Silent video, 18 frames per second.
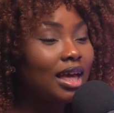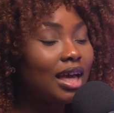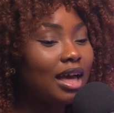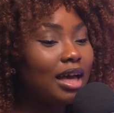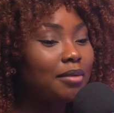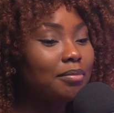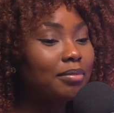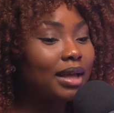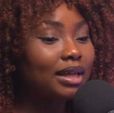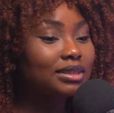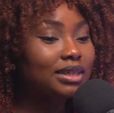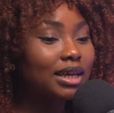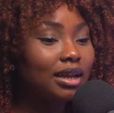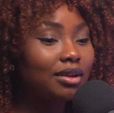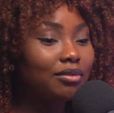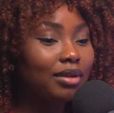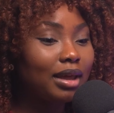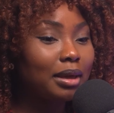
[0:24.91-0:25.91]
Um, that's
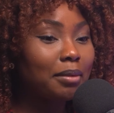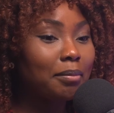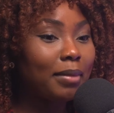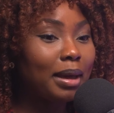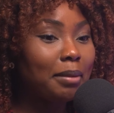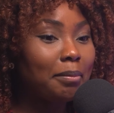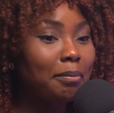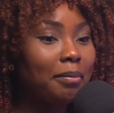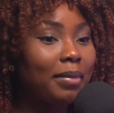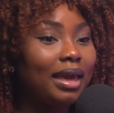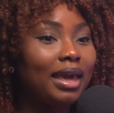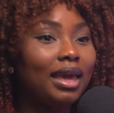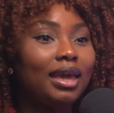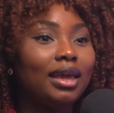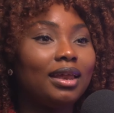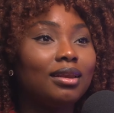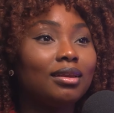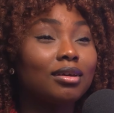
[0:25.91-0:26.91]
kind of like my
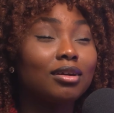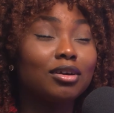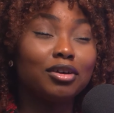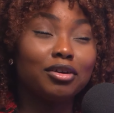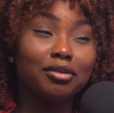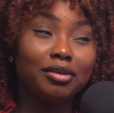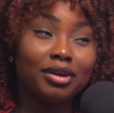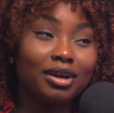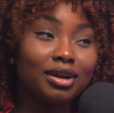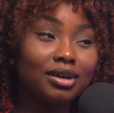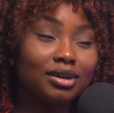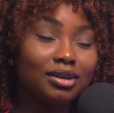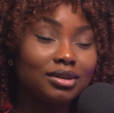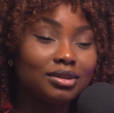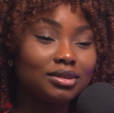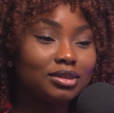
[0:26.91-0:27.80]
main career.